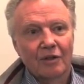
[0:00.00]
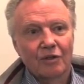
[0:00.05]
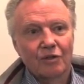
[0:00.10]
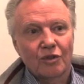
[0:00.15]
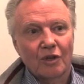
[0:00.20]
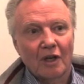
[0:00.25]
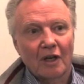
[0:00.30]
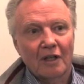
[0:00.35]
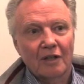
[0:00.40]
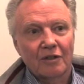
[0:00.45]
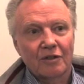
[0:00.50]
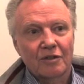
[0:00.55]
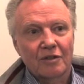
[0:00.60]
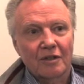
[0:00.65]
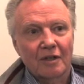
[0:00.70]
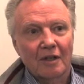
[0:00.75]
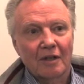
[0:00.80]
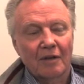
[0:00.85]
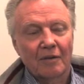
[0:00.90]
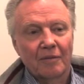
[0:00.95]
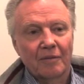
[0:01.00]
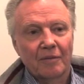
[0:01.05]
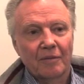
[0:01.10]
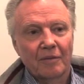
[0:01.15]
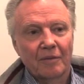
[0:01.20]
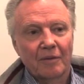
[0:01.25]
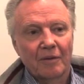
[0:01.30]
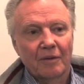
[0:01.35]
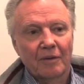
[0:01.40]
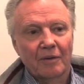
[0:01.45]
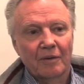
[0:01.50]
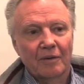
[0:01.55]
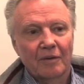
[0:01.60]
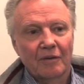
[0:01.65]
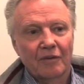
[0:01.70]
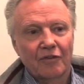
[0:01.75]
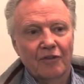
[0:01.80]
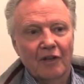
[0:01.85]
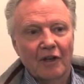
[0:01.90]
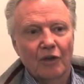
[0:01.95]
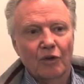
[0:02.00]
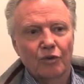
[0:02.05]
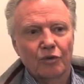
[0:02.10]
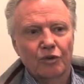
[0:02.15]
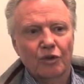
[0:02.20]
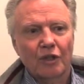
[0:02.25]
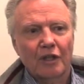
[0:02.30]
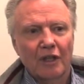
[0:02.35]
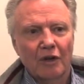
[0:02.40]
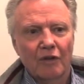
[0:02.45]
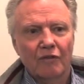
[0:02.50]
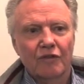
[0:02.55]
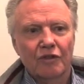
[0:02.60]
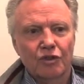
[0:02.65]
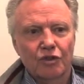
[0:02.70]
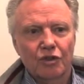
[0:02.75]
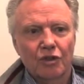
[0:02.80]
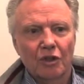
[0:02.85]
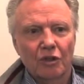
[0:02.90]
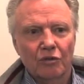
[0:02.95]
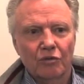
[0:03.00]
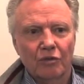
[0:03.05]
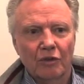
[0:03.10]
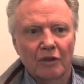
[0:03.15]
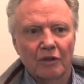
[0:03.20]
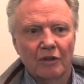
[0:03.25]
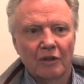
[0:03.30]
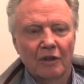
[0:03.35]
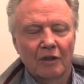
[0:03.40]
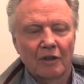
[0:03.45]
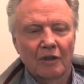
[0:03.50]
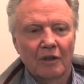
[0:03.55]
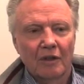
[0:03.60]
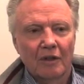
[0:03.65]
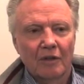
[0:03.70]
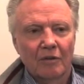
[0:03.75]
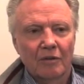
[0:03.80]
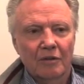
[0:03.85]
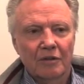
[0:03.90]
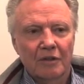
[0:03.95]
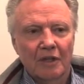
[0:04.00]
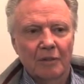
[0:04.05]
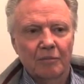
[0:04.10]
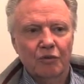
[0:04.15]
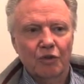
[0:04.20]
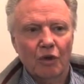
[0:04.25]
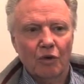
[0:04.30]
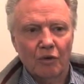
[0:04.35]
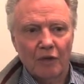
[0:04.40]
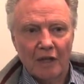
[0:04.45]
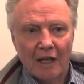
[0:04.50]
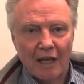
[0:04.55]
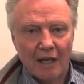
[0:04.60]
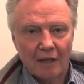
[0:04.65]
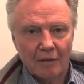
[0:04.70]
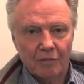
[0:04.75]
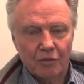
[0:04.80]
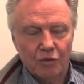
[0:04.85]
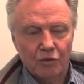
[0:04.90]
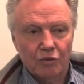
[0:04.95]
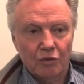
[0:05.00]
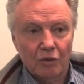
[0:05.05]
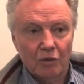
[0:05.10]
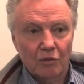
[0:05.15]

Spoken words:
John's the fellow who took care of his children was named Tony Adams.